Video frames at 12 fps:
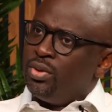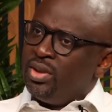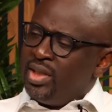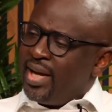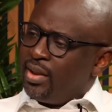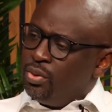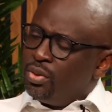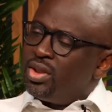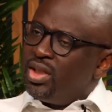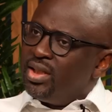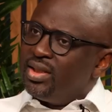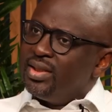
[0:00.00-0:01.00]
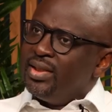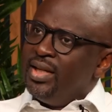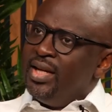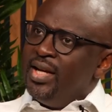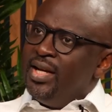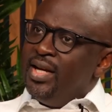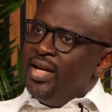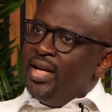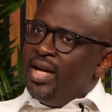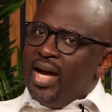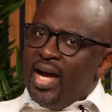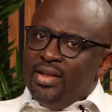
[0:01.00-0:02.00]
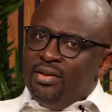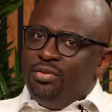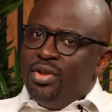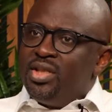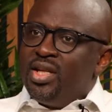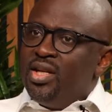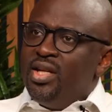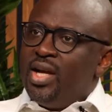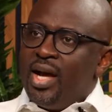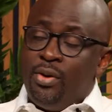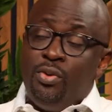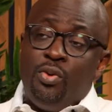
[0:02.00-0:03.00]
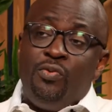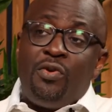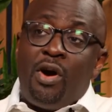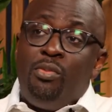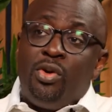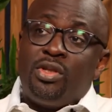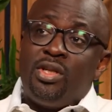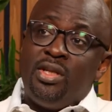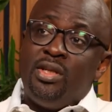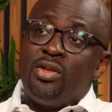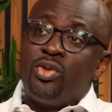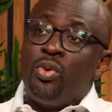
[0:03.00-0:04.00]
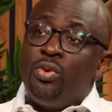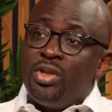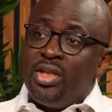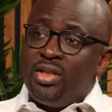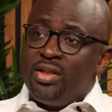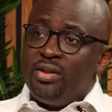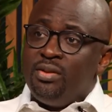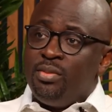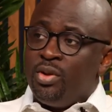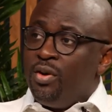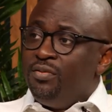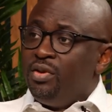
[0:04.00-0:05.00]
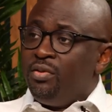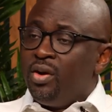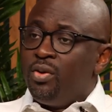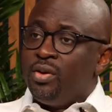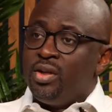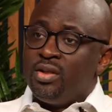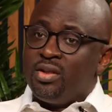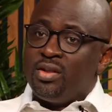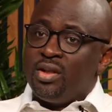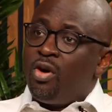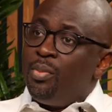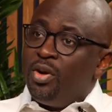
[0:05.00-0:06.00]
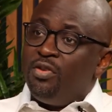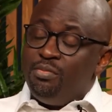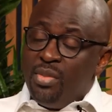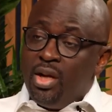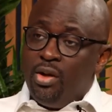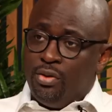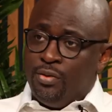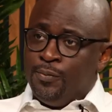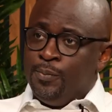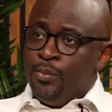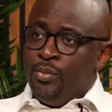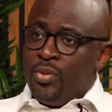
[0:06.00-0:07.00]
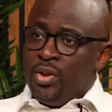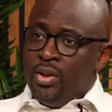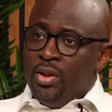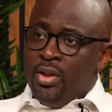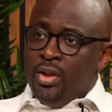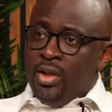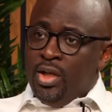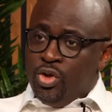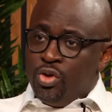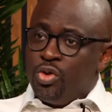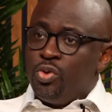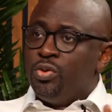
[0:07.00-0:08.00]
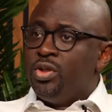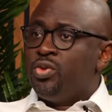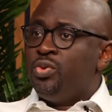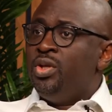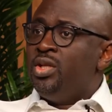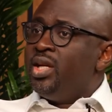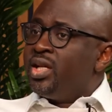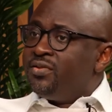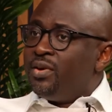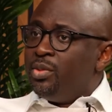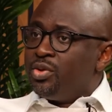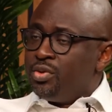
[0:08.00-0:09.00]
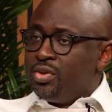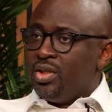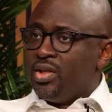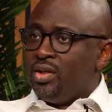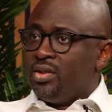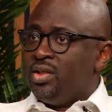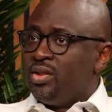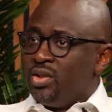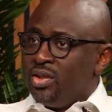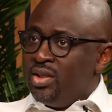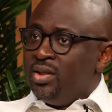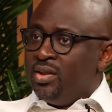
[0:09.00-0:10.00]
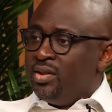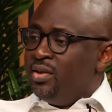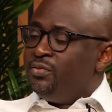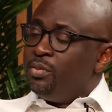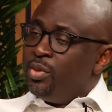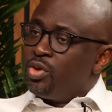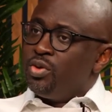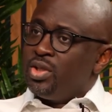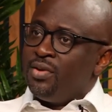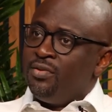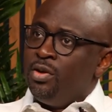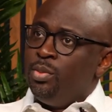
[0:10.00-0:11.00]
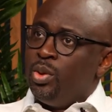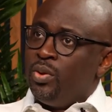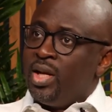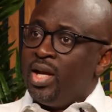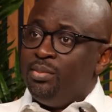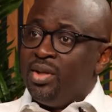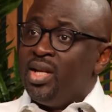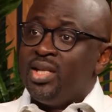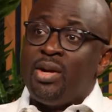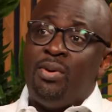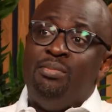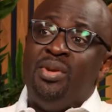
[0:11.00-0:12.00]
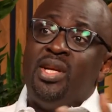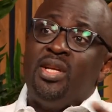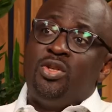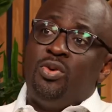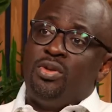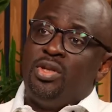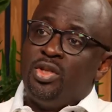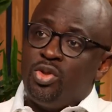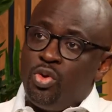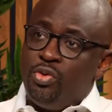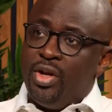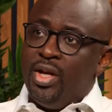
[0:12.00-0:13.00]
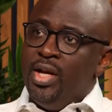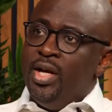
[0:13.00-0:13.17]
Diagnostics. And recently, I don't know for how much he sold it, but off the record is a couple of million. He just sold it to EDX Pharmaceuticals. The information is available online, but that is our biggest success story.